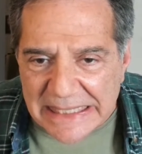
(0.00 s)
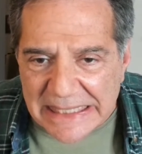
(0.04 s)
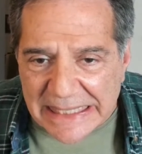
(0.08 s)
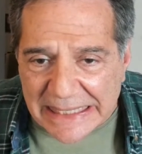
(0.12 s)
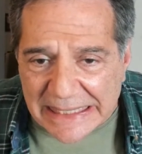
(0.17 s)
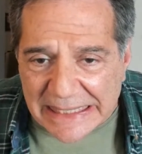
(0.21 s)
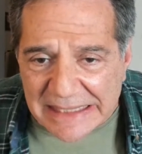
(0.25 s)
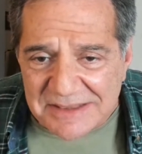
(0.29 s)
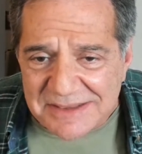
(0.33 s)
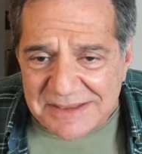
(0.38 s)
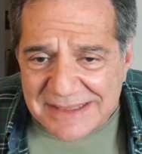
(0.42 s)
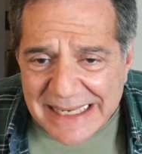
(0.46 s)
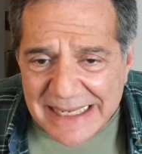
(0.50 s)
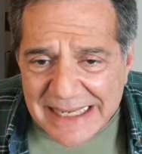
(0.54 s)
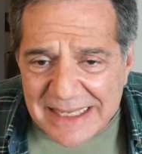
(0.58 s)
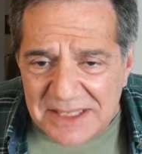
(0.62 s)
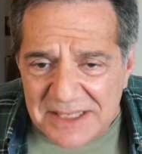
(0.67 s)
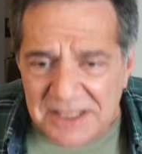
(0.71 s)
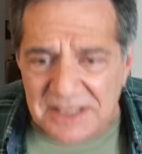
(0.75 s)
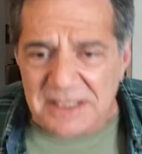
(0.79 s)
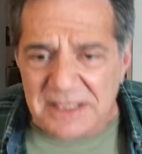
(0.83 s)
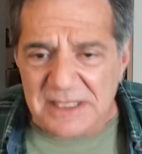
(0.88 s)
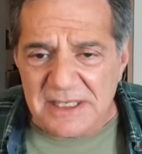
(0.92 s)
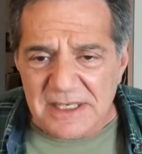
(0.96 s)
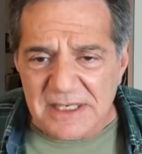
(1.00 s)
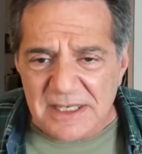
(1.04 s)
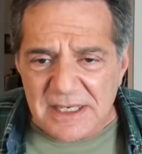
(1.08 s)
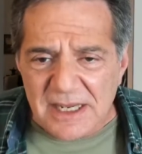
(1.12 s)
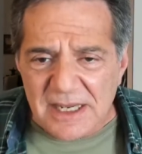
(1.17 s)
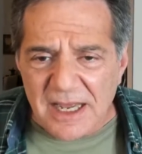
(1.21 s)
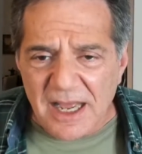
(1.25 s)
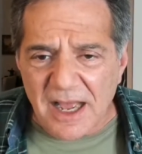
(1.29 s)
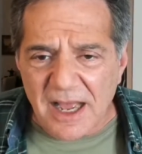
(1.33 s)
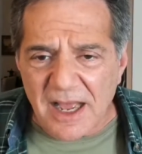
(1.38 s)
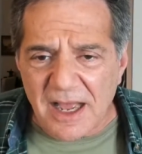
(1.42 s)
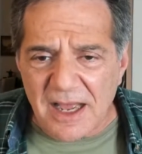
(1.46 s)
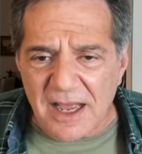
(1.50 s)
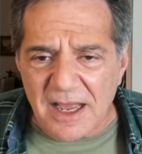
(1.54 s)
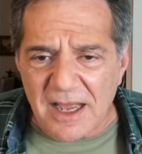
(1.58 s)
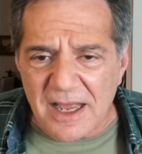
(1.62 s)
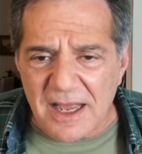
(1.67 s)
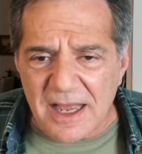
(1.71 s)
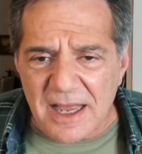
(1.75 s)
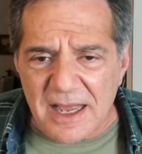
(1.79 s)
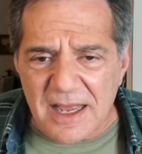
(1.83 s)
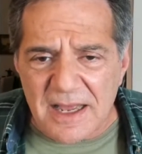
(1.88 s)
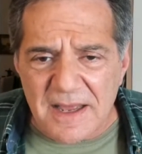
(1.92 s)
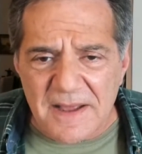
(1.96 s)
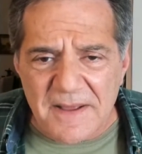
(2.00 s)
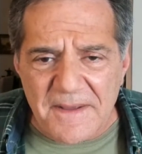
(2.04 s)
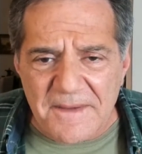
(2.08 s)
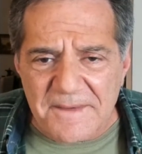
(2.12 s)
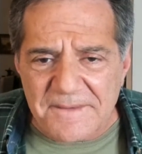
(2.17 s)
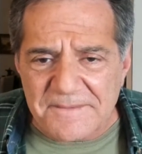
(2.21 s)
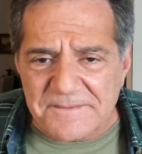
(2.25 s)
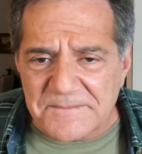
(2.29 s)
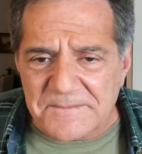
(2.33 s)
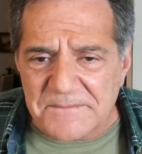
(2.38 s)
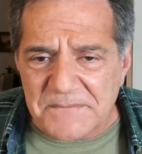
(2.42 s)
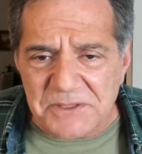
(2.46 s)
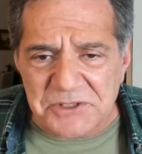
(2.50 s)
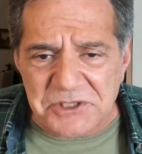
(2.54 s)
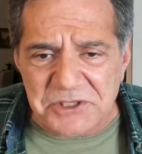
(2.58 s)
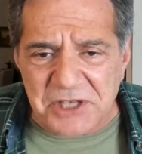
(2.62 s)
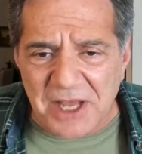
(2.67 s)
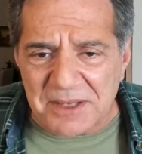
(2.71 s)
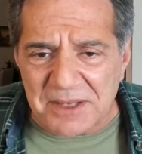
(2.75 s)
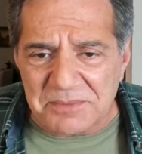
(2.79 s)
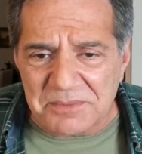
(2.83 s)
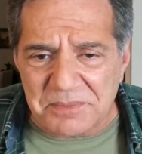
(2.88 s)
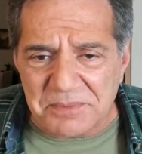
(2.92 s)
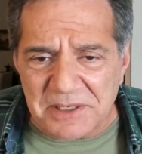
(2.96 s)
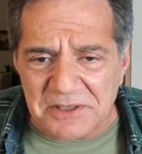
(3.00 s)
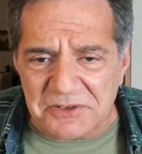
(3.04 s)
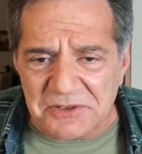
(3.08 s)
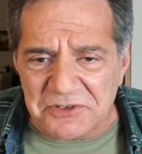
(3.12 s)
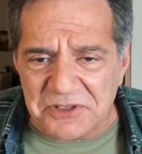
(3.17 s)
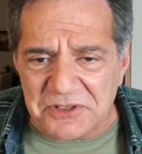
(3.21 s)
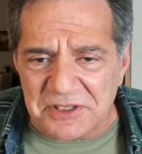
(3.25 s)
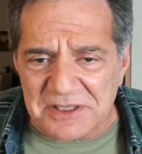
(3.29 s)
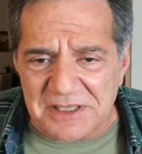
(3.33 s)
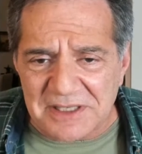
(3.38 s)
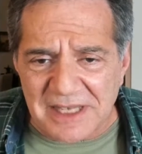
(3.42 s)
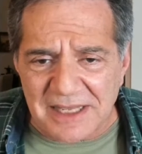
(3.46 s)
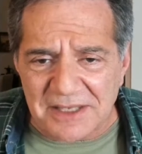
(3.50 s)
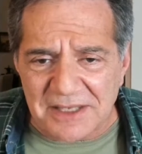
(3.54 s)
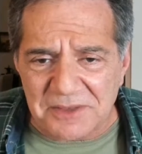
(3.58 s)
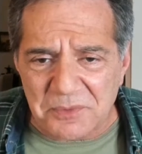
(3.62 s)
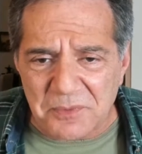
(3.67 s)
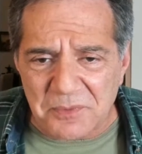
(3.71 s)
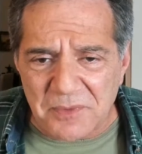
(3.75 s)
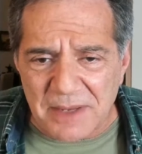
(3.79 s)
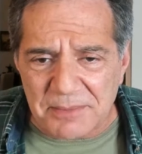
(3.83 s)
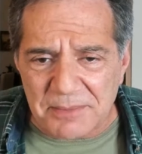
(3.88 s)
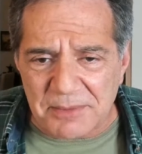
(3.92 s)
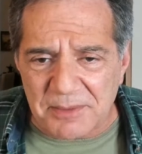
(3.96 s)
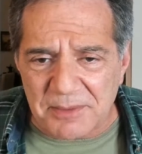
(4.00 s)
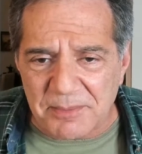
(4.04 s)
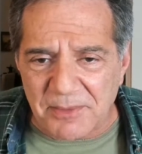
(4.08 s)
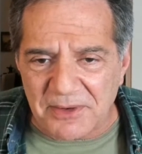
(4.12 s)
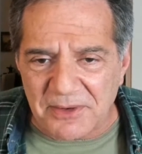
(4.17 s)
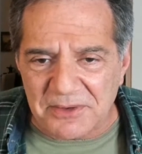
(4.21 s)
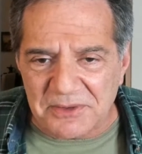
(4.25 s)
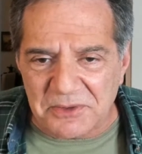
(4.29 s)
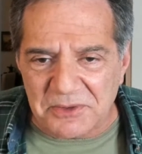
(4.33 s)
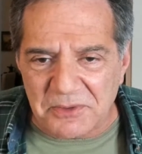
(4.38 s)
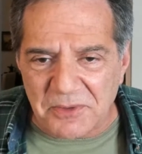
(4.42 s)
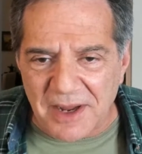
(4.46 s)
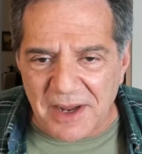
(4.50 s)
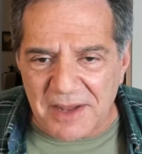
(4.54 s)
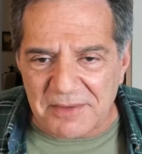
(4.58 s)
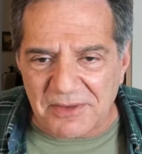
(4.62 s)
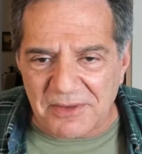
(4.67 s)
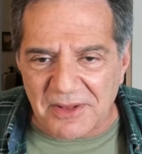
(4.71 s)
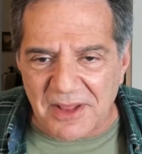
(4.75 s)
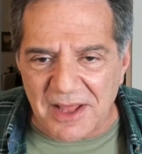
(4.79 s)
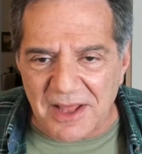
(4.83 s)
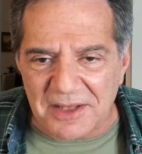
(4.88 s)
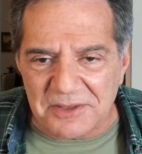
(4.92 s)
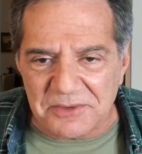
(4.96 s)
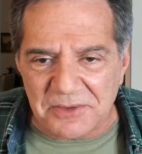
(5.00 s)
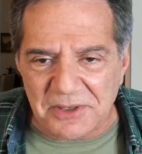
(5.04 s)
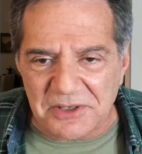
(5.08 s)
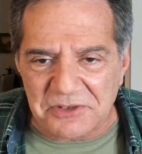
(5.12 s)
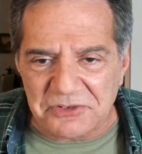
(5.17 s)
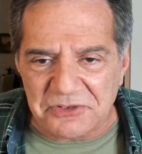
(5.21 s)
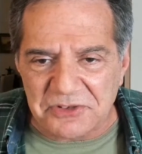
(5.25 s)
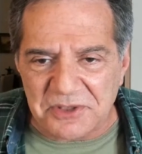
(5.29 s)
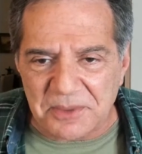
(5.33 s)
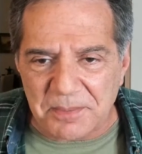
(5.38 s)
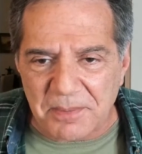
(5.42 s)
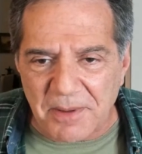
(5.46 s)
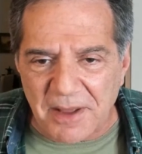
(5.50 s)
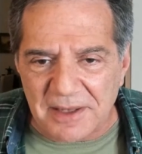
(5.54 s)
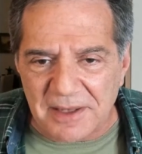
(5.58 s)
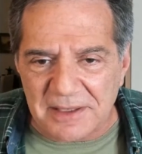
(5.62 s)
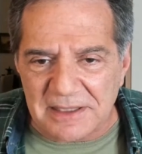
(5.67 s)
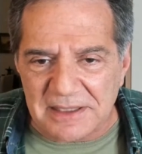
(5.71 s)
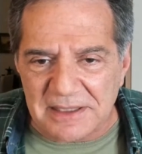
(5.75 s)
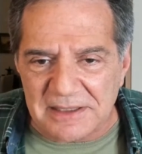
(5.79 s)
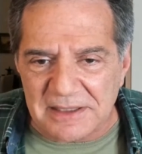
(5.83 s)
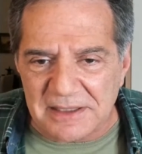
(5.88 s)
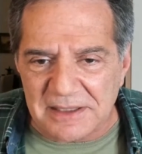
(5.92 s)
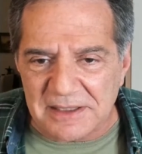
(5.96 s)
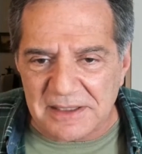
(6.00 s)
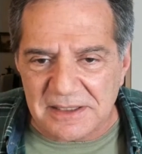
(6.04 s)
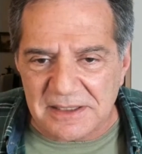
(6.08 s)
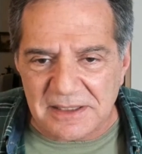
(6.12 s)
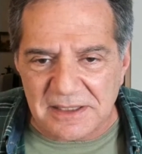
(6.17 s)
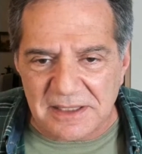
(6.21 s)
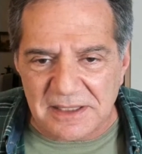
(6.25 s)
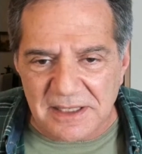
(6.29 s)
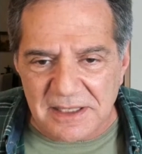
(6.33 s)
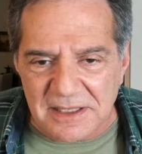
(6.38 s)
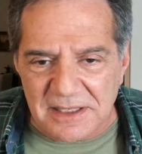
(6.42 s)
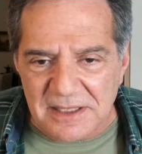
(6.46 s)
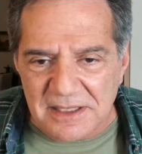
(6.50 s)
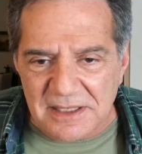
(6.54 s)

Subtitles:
Esdale, John Pearson, Dan Weber, Martin Gravel, Andre Stepanian,